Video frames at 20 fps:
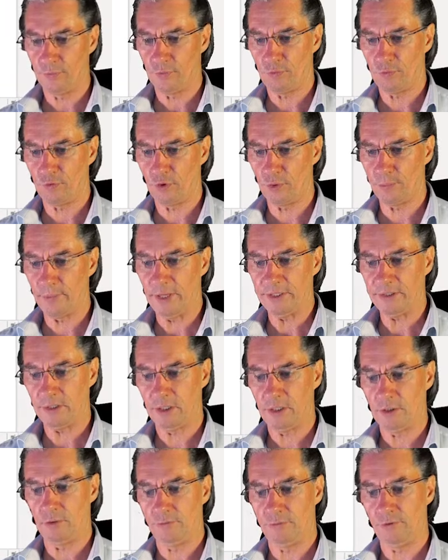
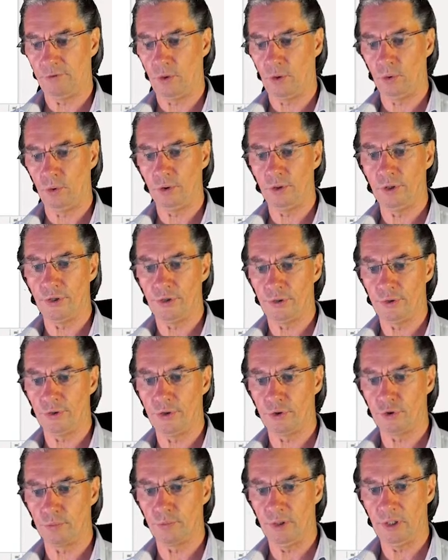formatting of all the
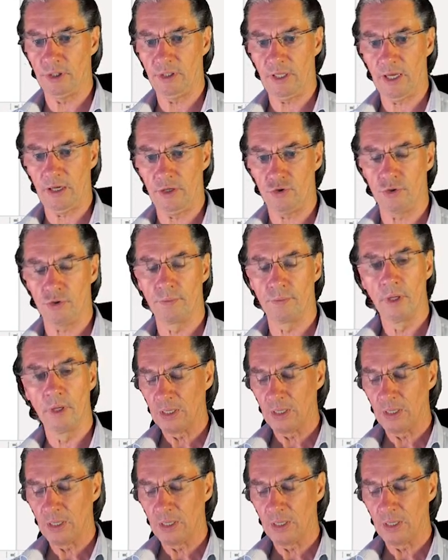documentation.